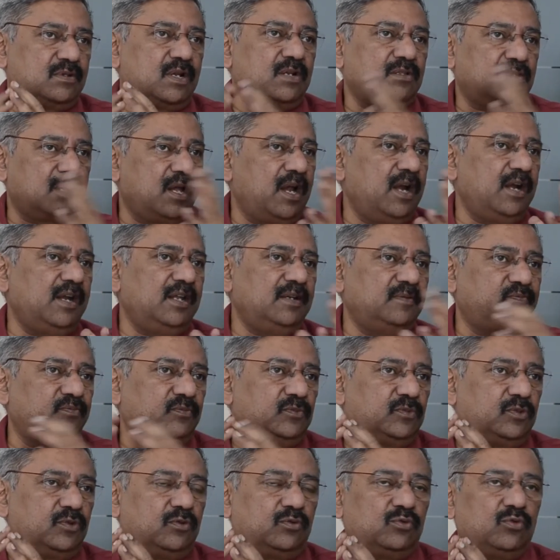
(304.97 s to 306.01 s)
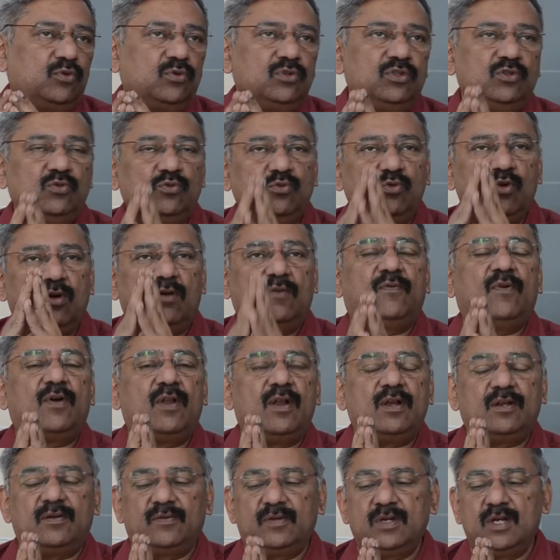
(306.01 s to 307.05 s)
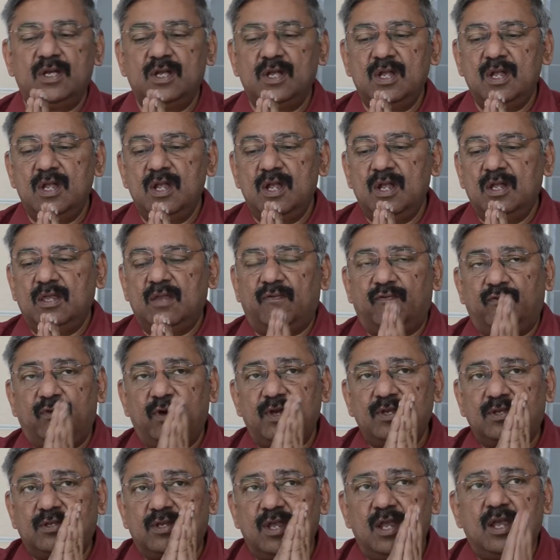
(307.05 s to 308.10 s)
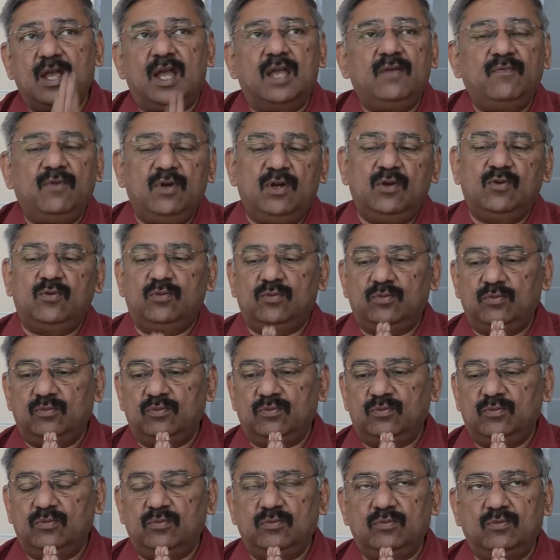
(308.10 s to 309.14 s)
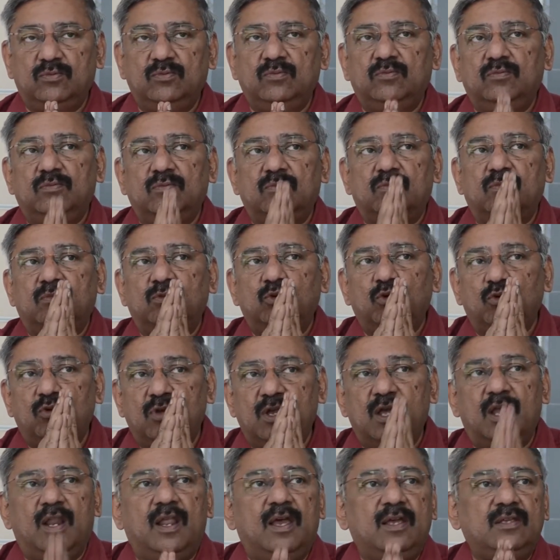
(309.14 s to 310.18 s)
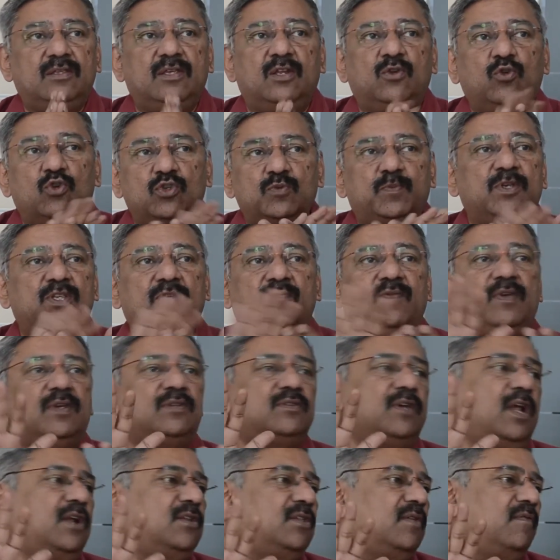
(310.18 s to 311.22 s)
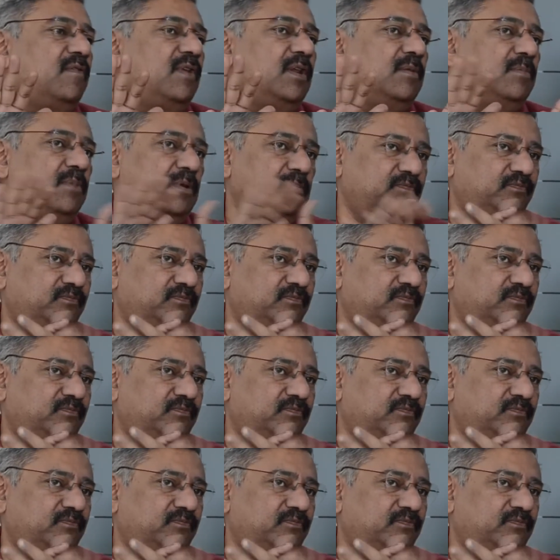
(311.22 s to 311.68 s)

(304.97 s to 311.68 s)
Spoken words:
That's the heading. So you look for it. The first thing I will do, you realize there are no specific sites available.